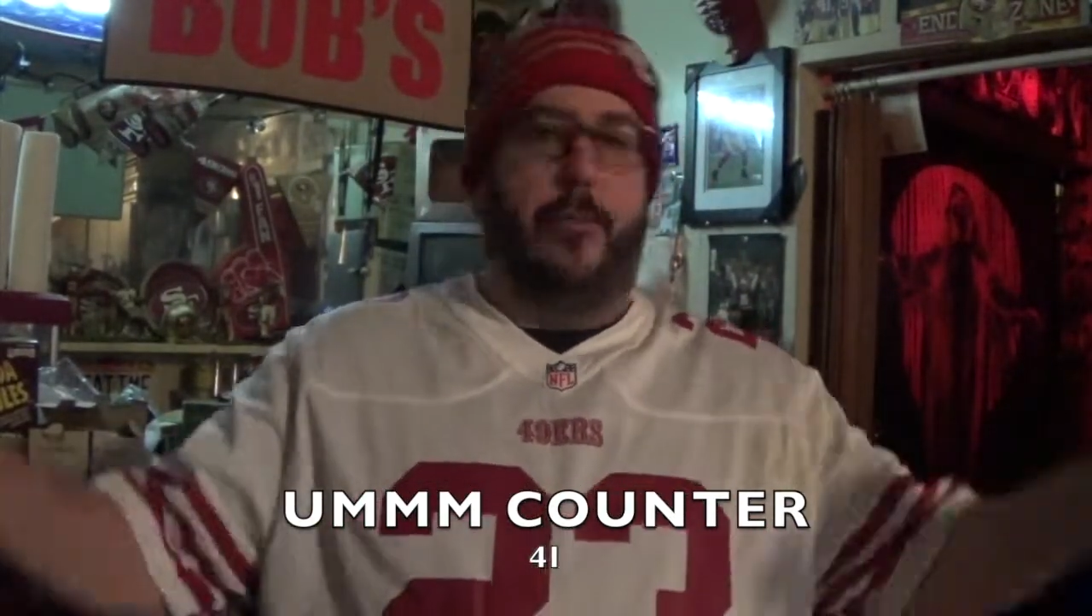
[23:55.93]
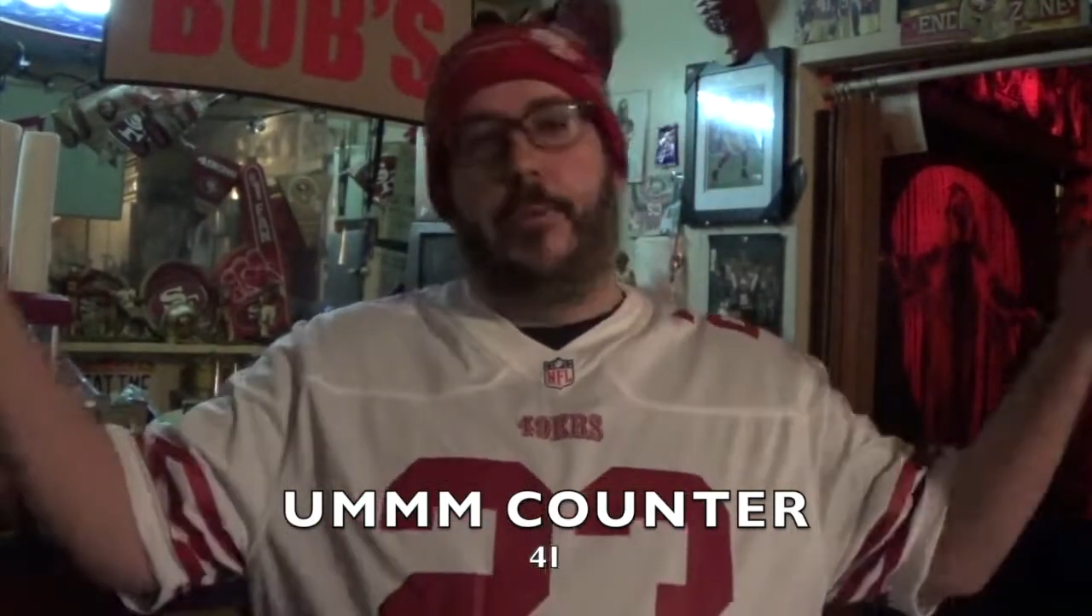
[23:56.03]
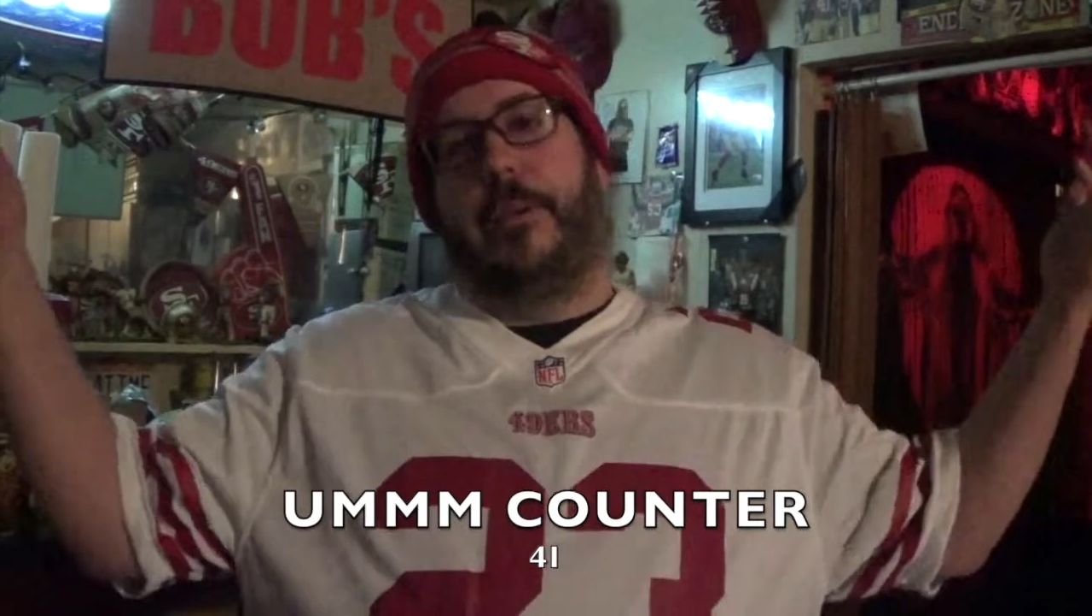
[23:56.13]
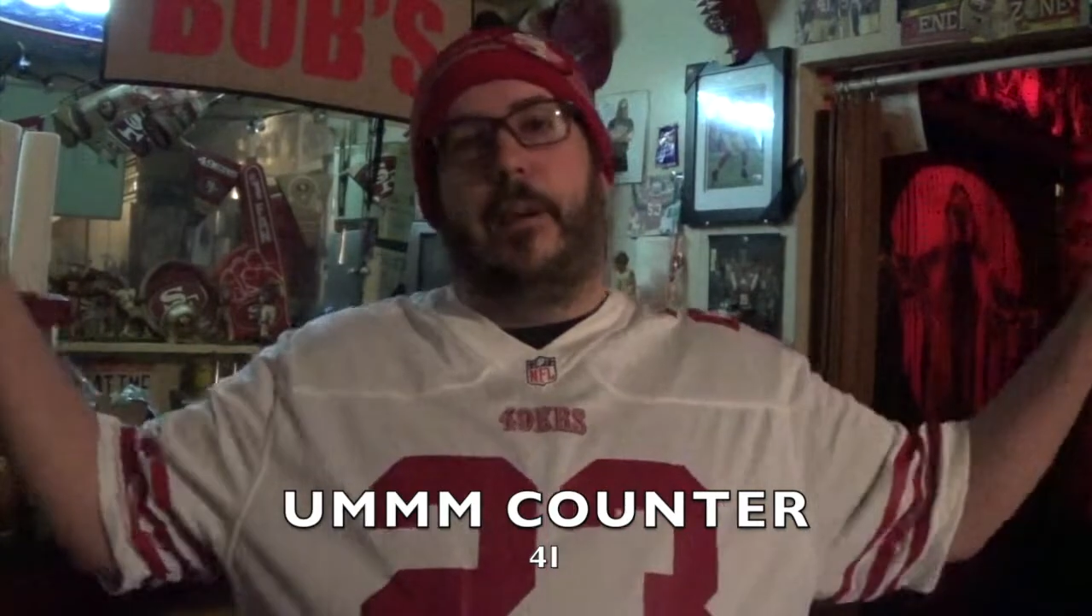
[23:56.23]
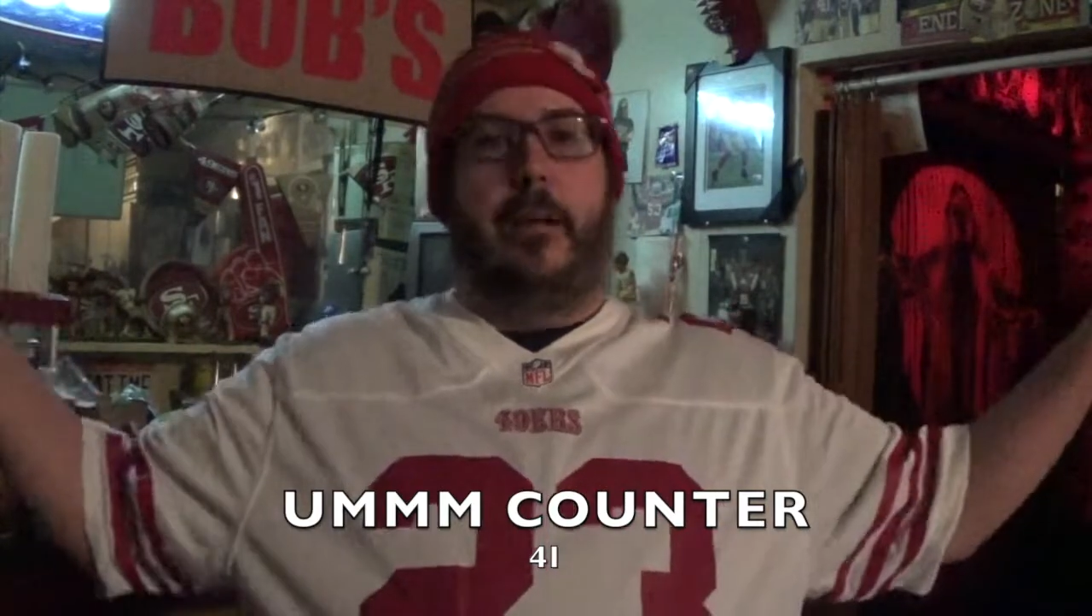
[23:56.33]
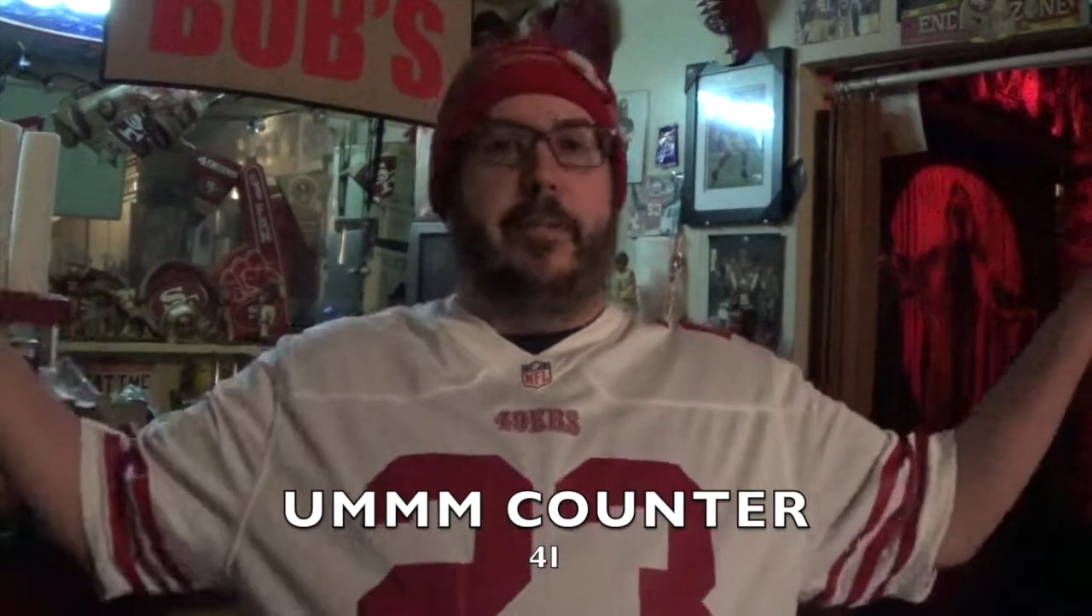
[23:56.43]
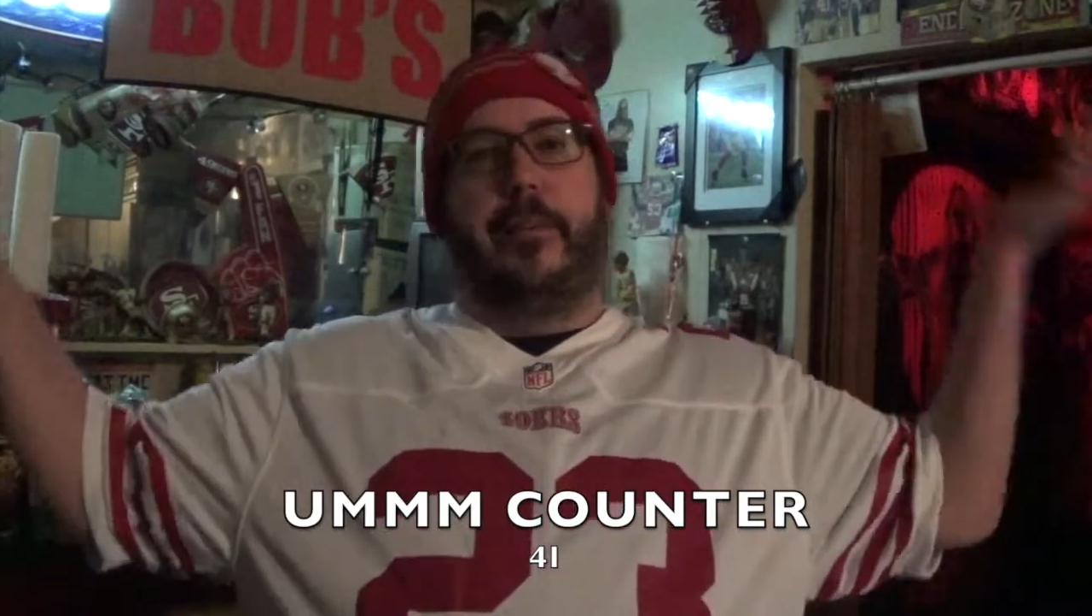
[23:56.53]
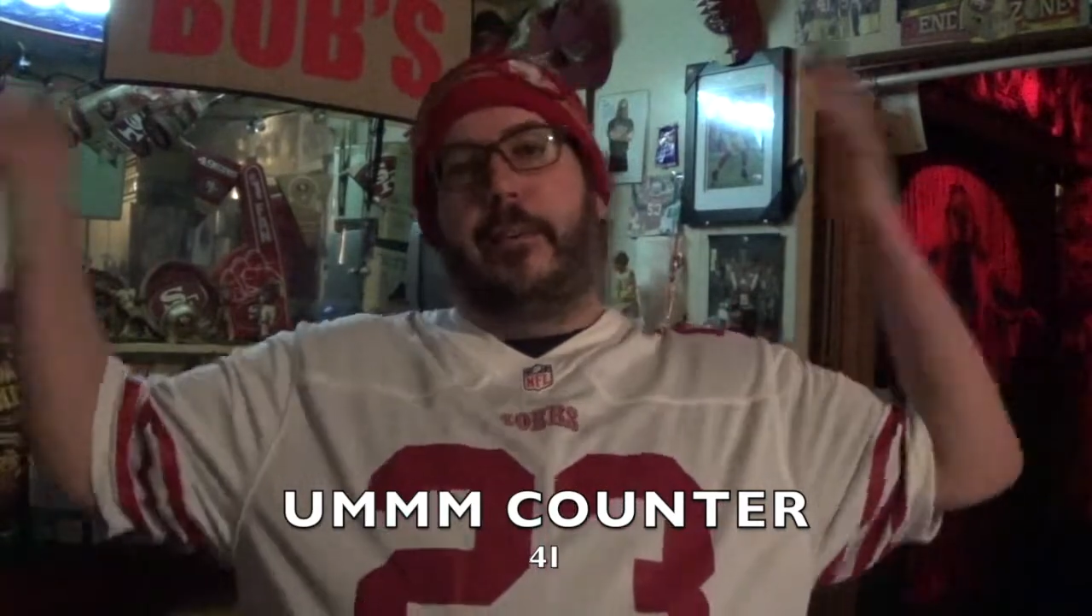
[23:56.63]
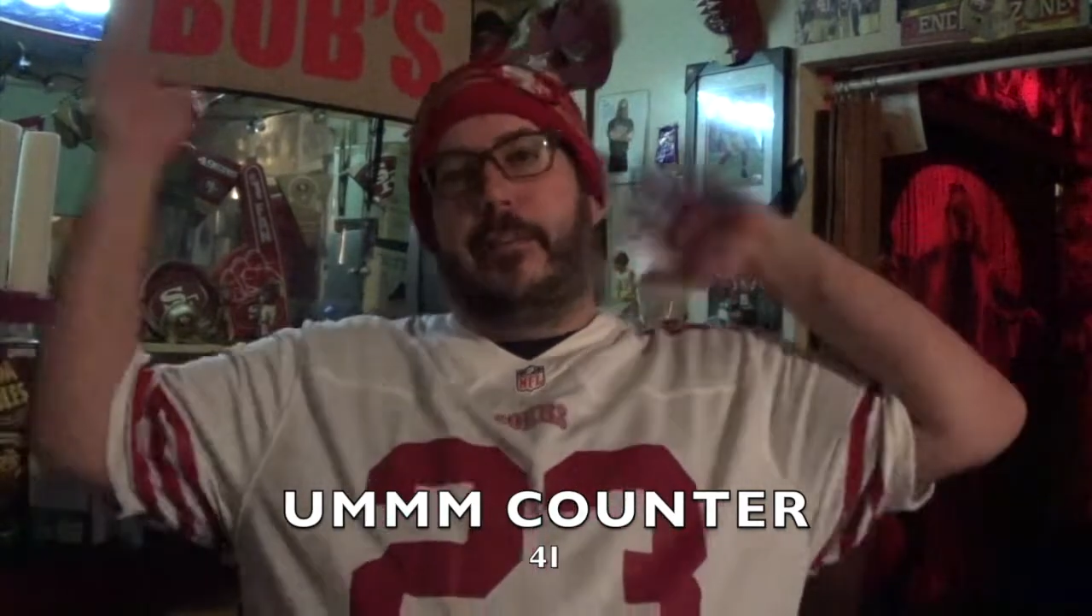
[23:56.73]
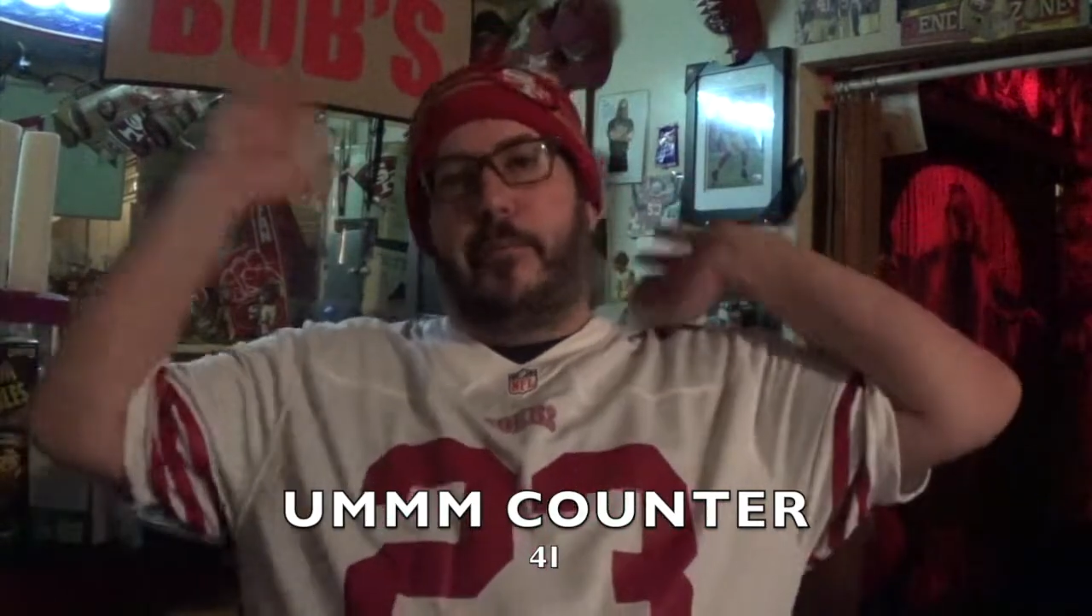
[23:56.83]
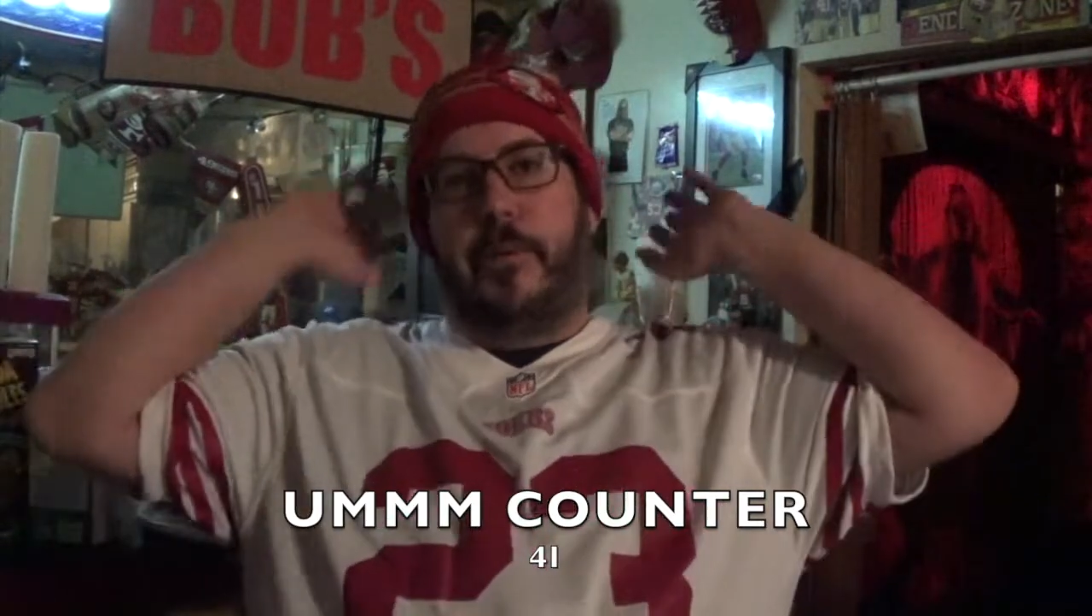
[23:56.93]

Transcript: we got this,